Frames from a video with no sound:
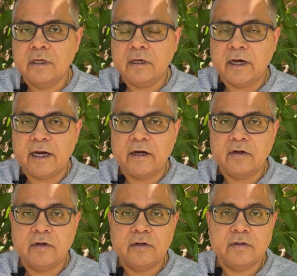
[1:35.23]
and
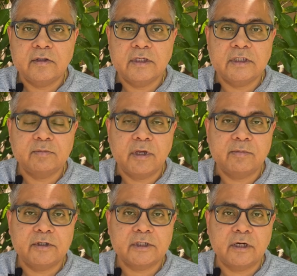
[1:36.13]
these
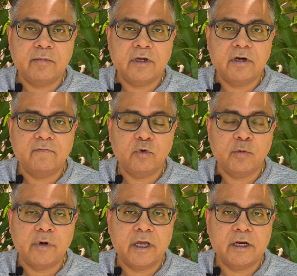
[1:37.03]
papers are being
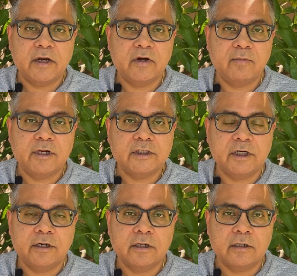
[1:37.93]
reviewed by an IEEE
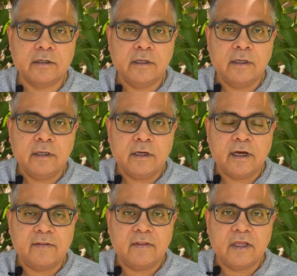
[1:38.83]
journal
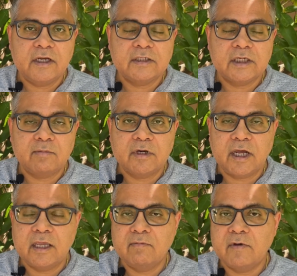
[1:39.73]
and they need some
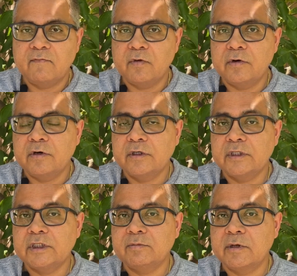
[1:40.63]
time before
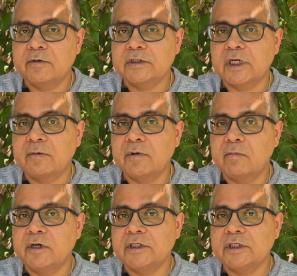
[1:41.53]
these papers get
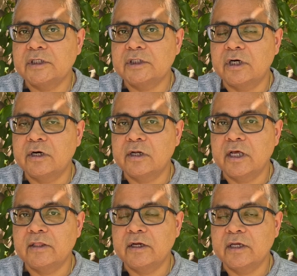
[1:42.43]
published in journal
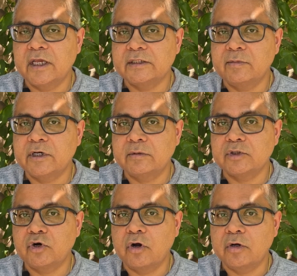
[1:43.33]
and their case becomes
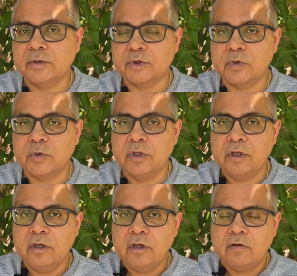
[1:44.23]
strong so
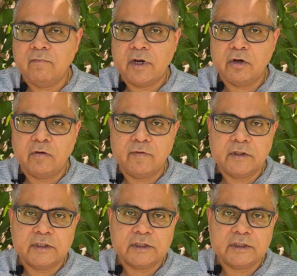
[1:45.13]
very often this